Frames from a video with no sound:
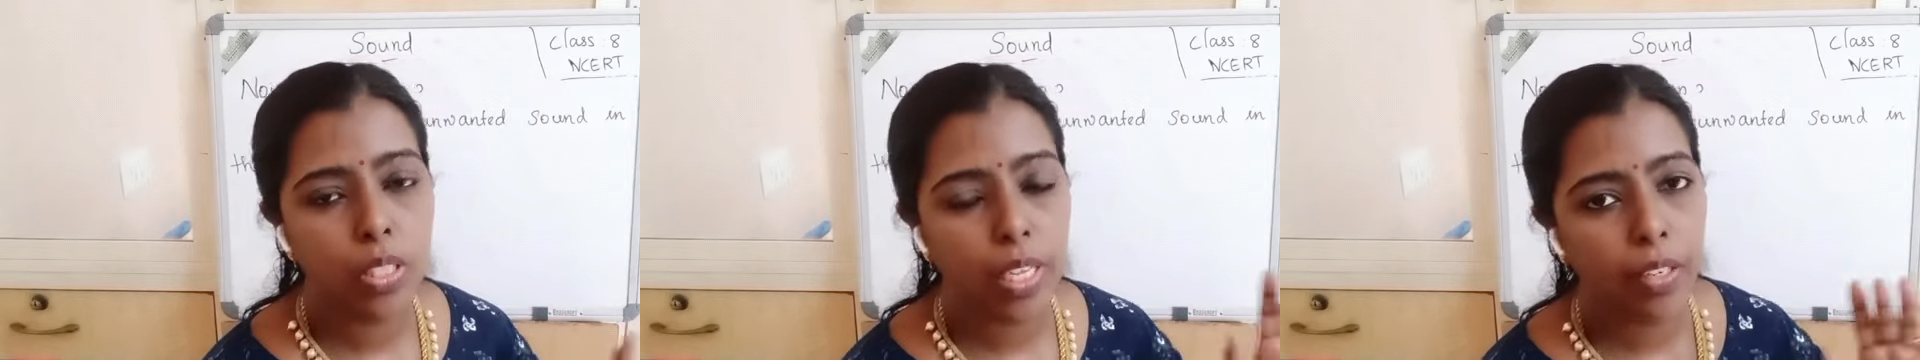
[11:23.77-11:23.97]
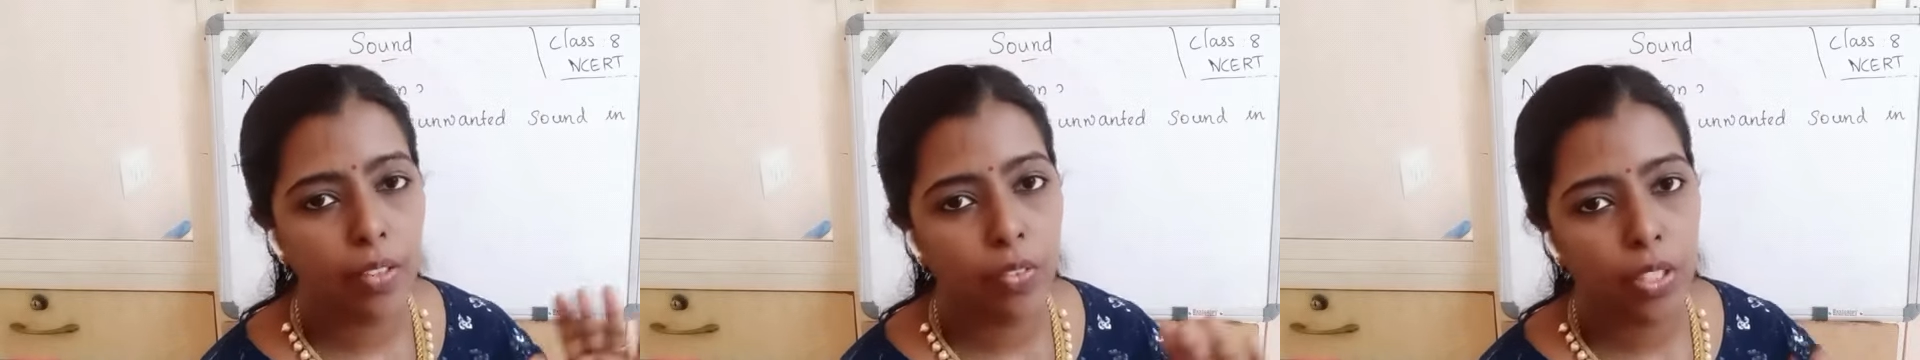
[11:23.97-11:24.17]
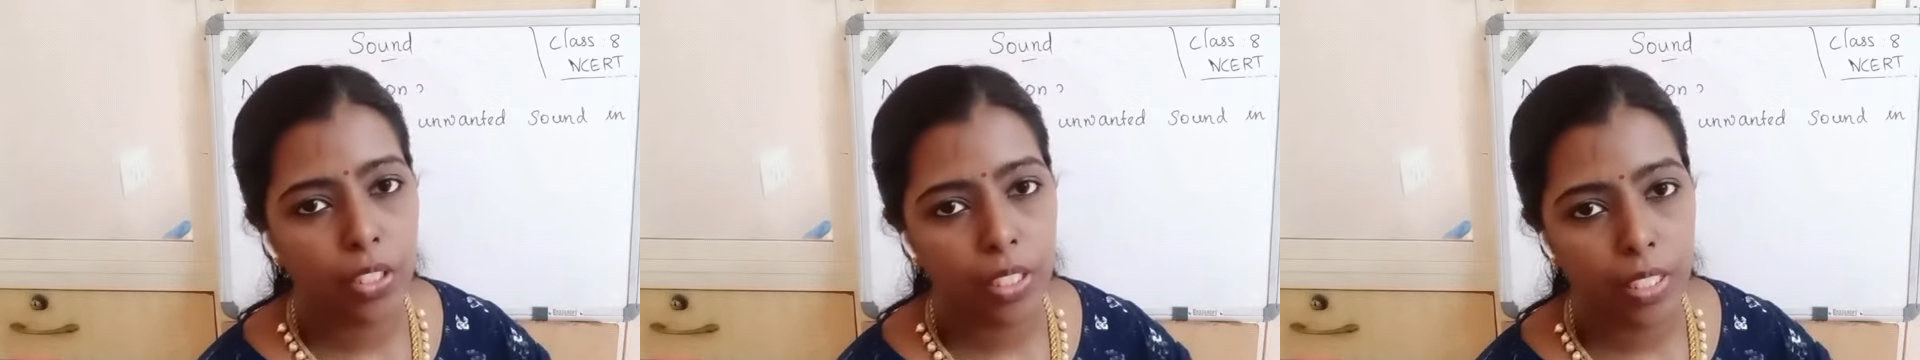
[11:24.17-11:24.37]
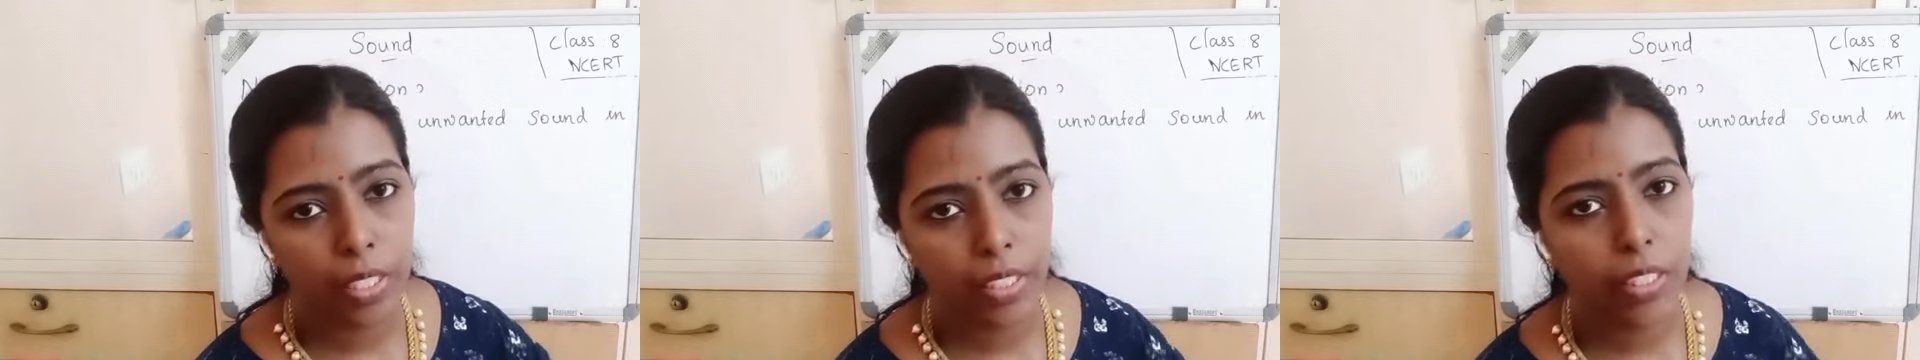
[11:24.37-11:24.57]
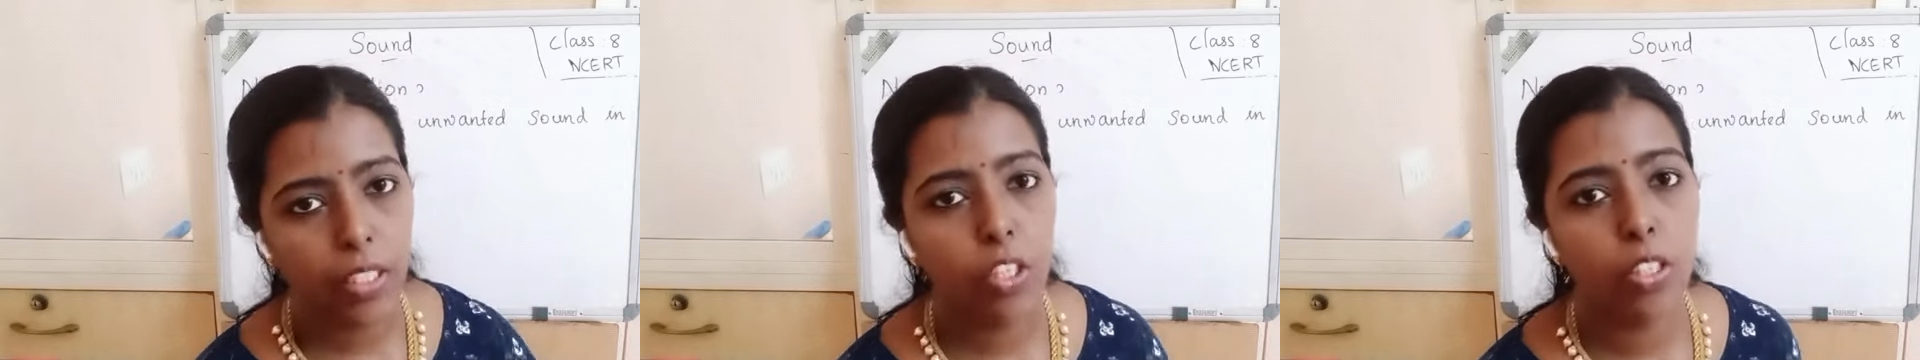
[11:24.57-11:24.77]
and what are
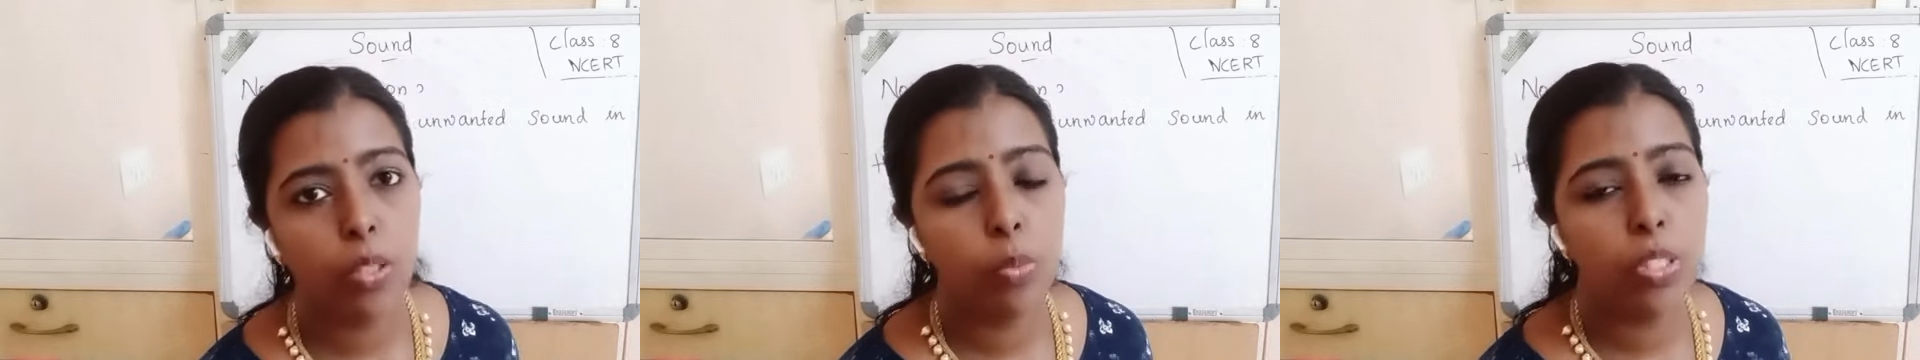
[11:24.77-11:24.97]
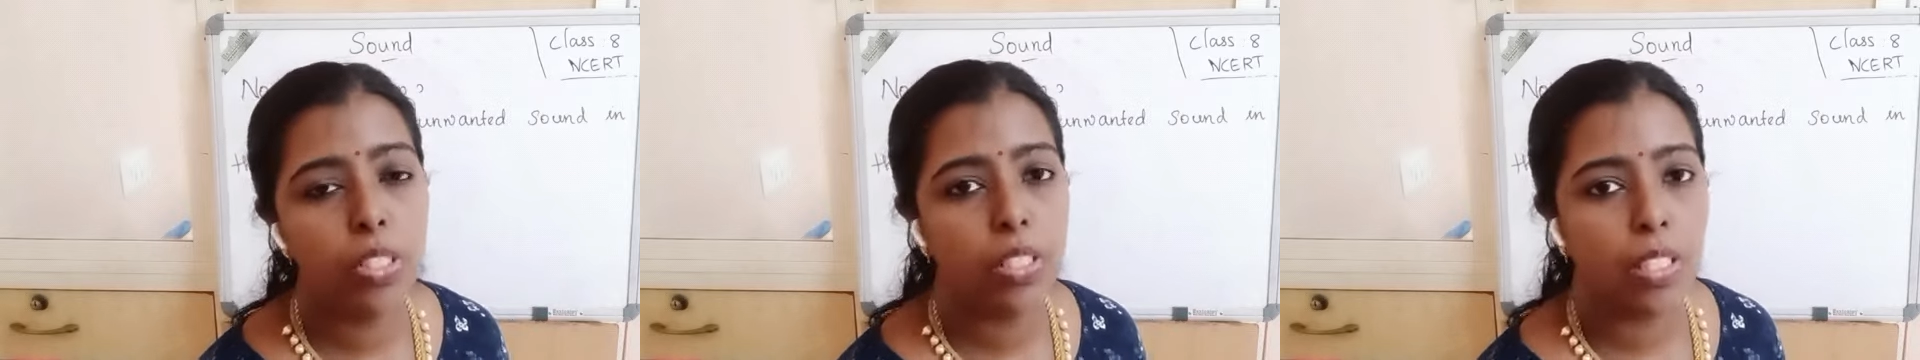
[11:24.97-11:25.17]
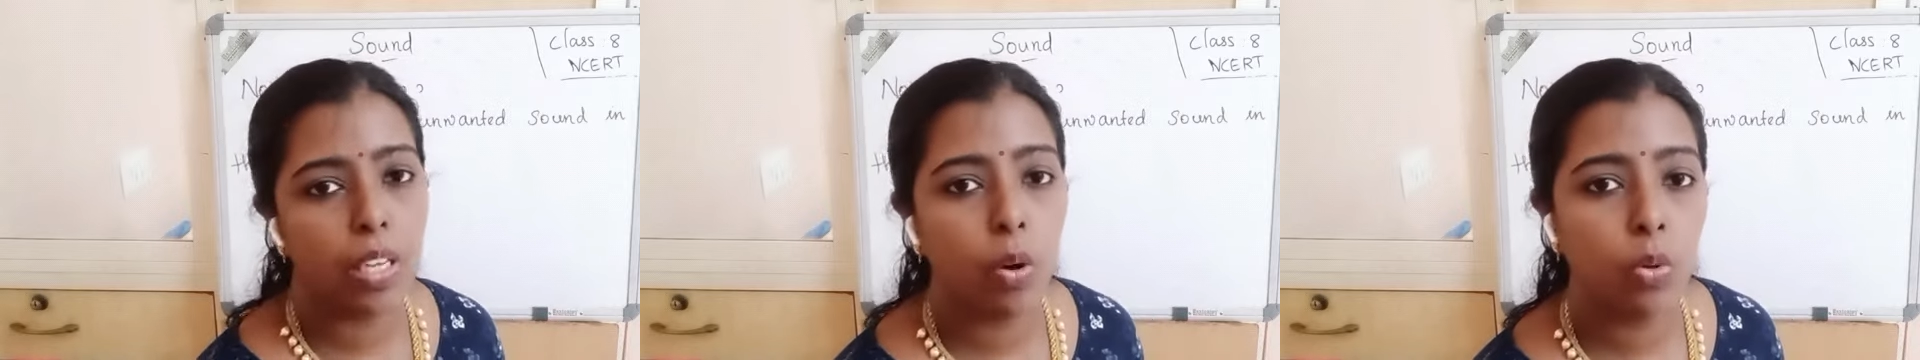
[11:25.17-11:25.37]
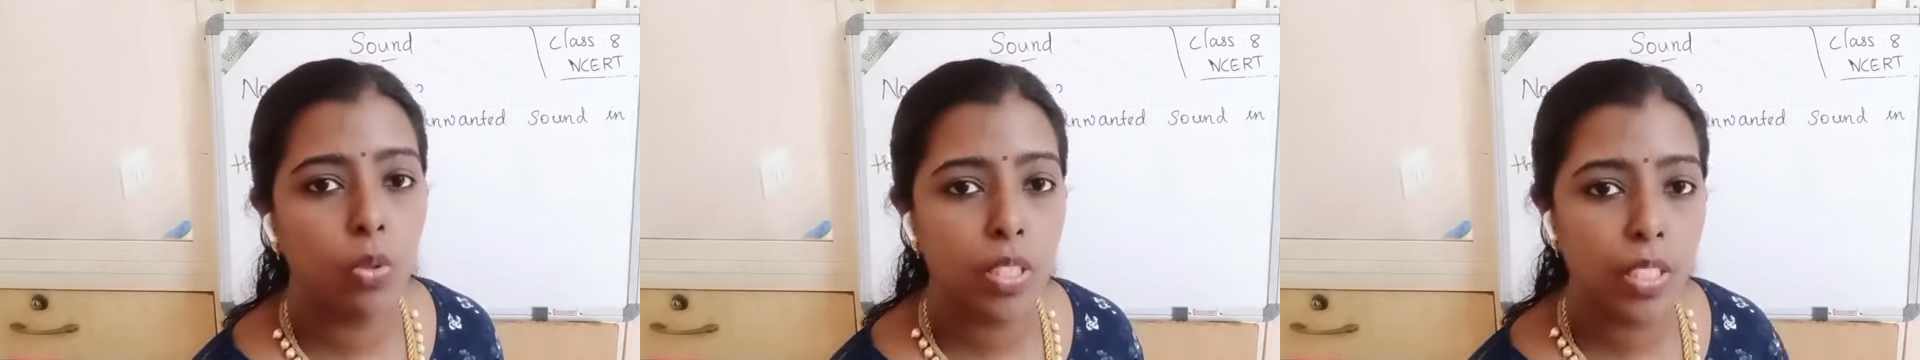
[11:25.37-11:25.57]
inaudible sounds,